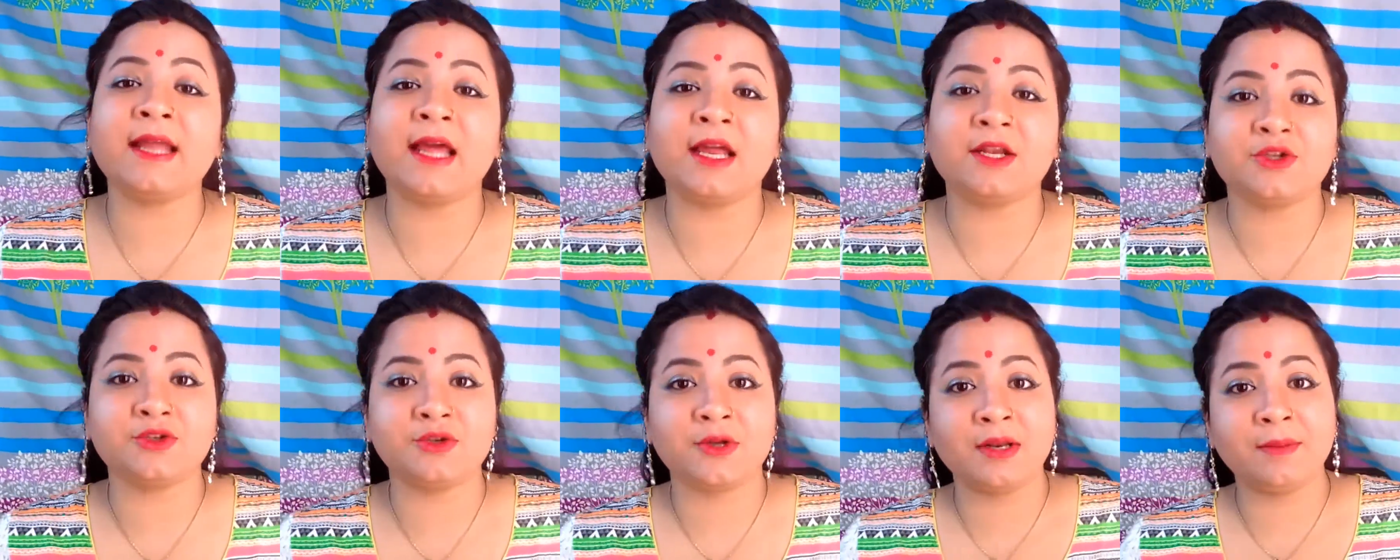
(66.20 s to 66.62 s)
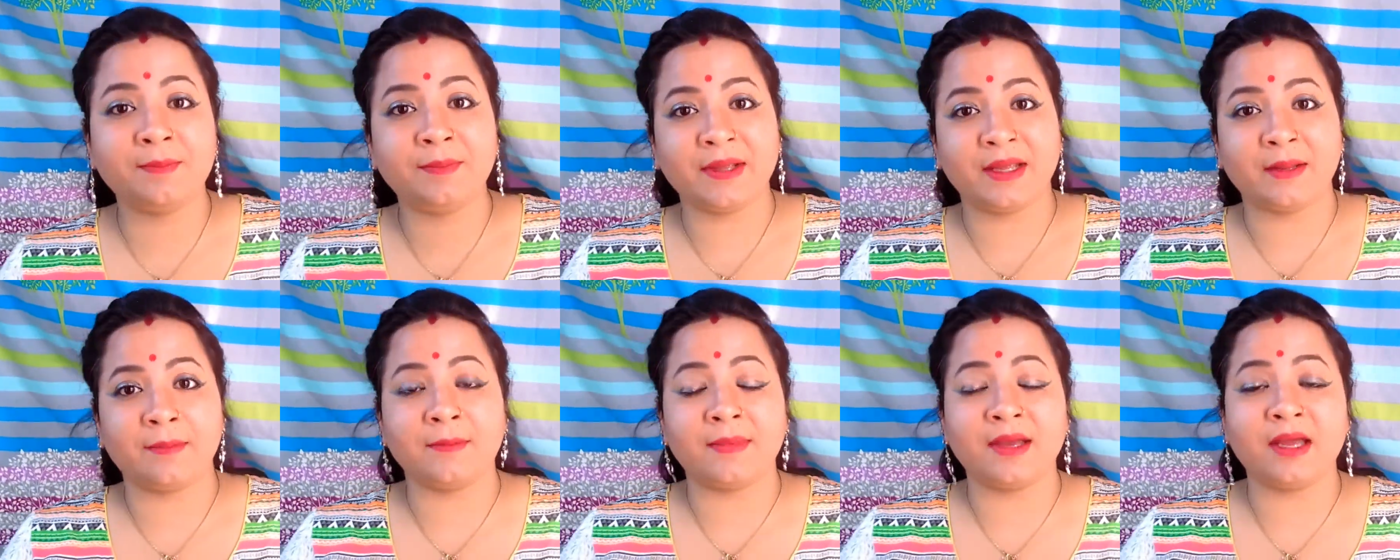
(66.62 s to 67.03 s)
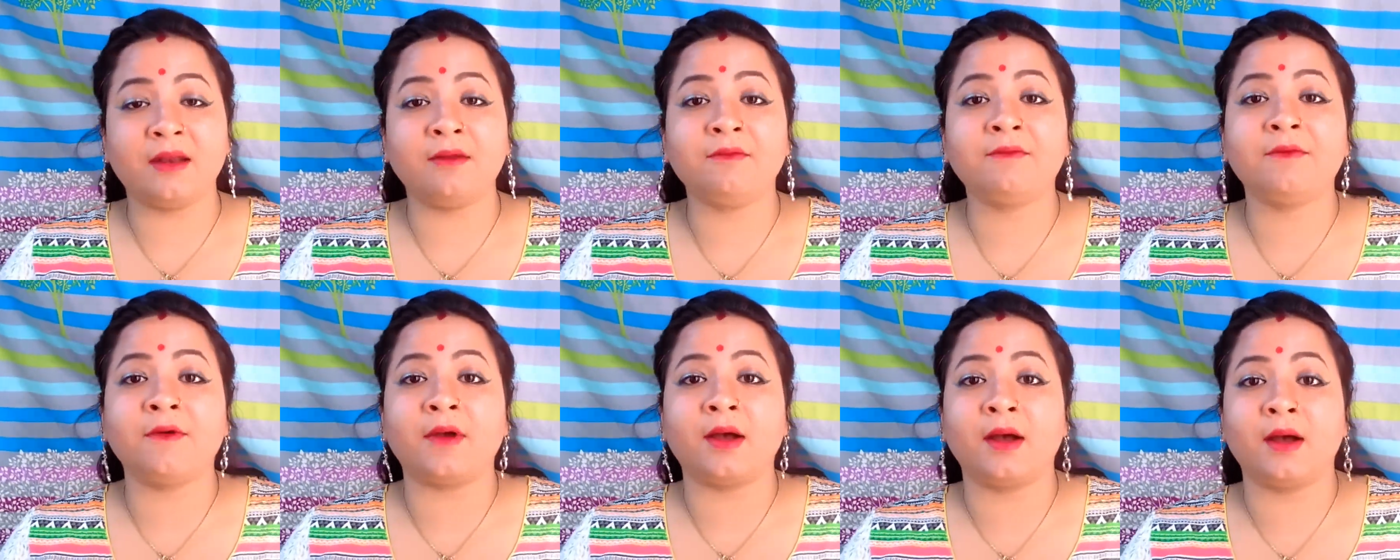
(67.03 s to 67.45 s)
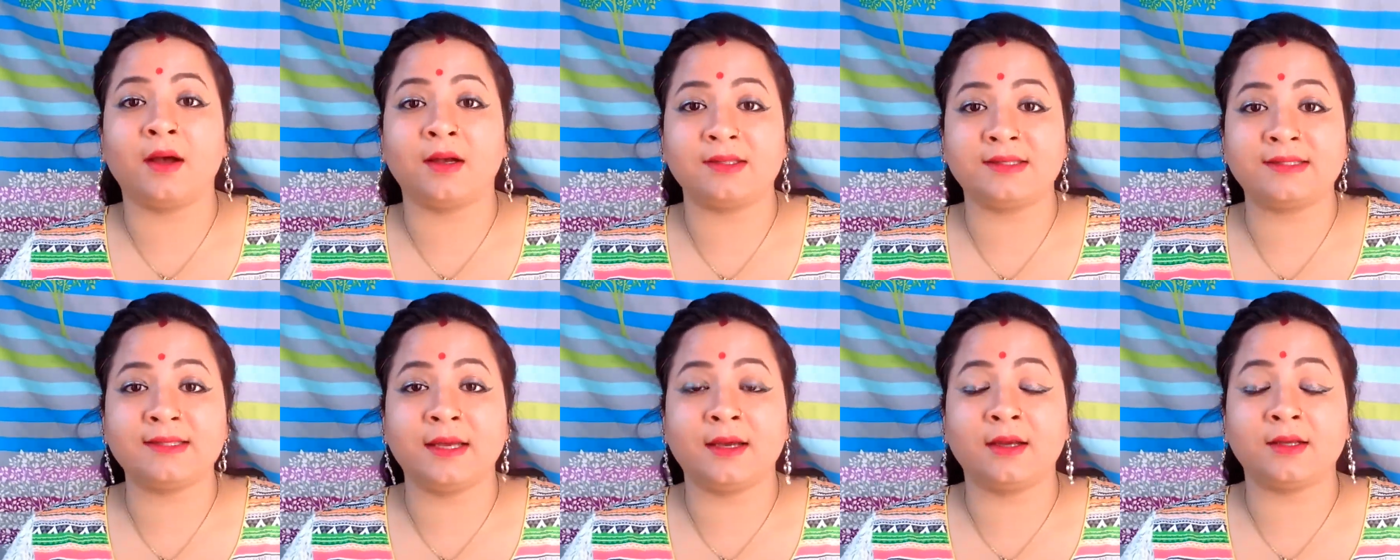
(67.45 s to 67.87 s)
is a natural pigment
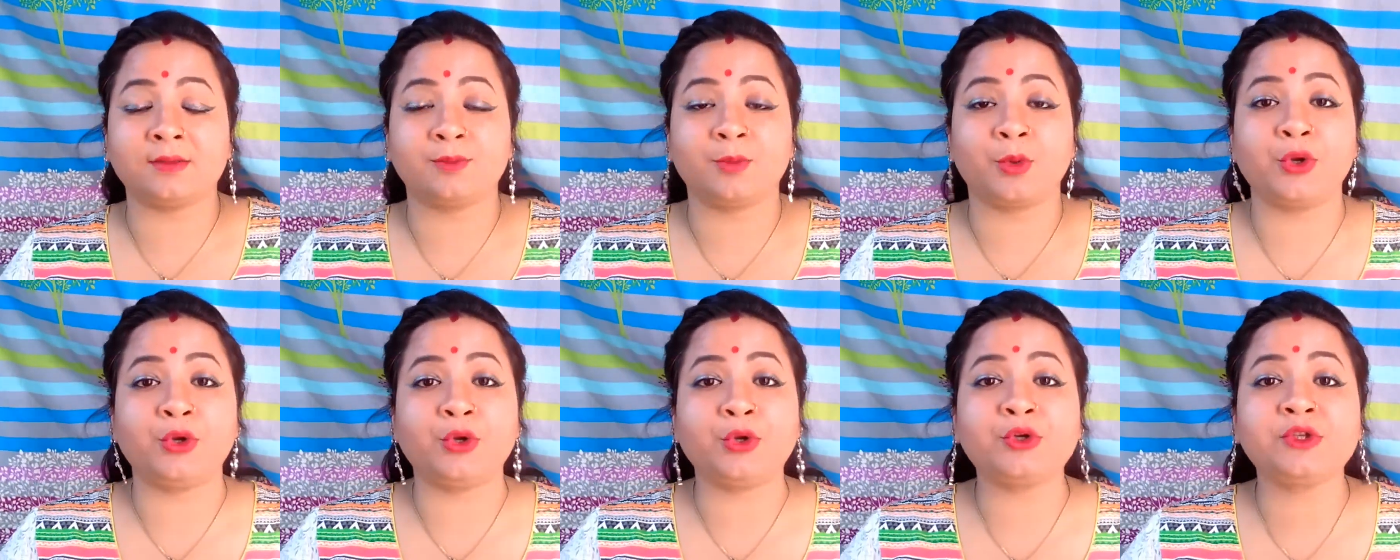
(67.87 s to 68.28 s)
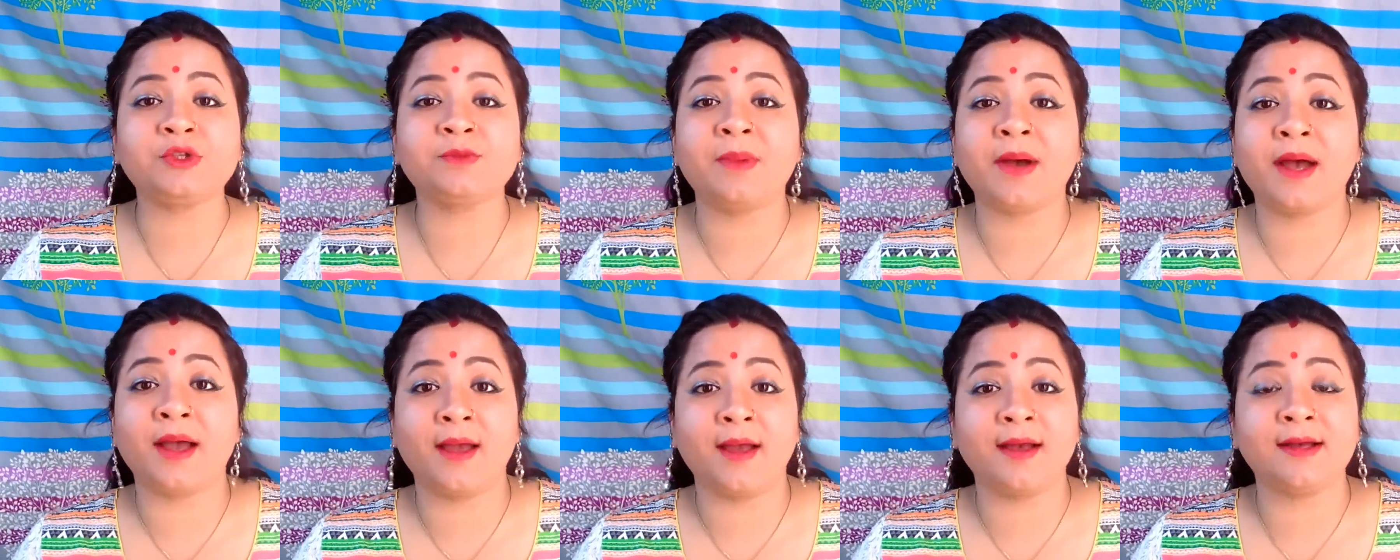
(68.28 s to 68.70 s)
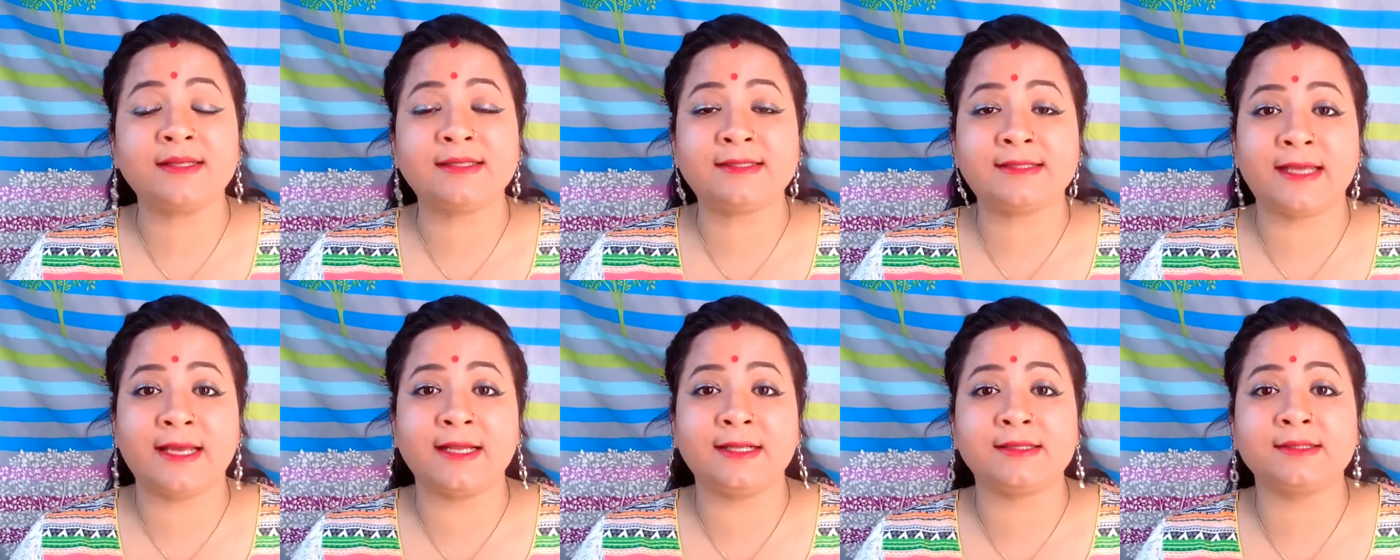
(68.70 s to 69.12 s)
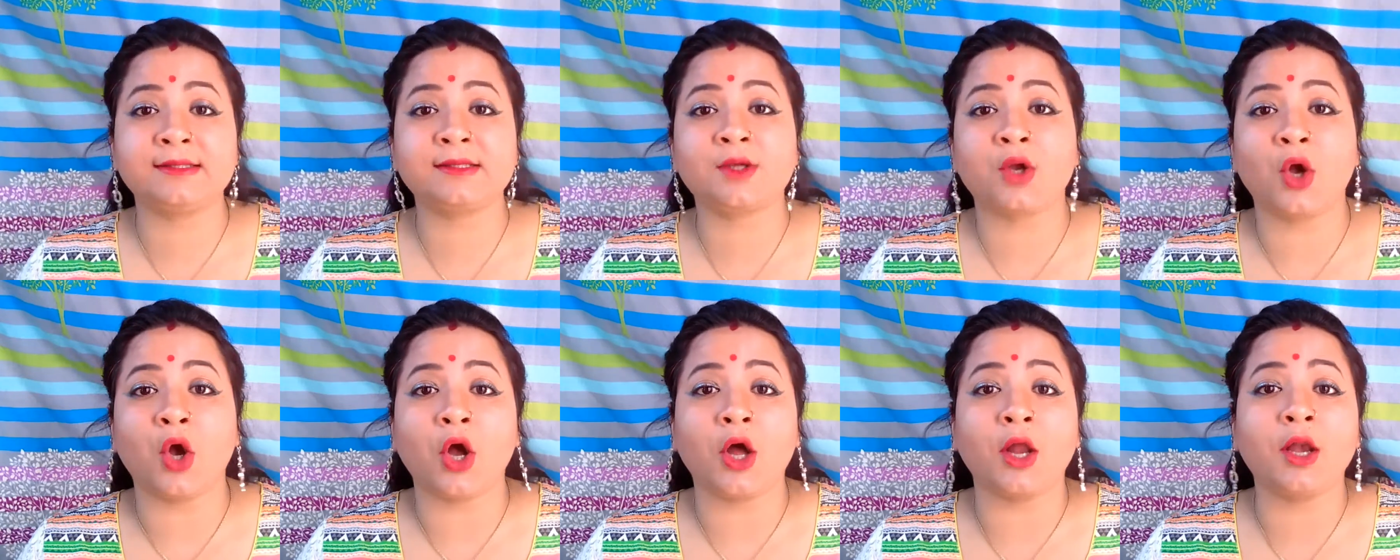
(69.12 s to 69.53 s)
produced by
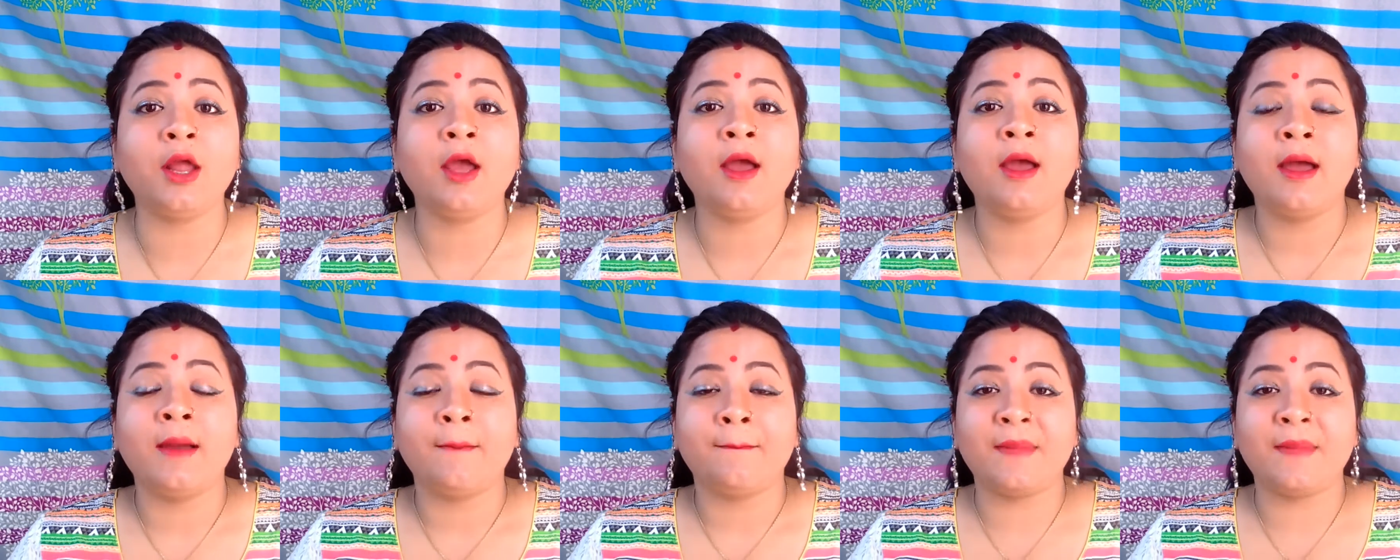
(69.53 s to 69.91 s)
cells called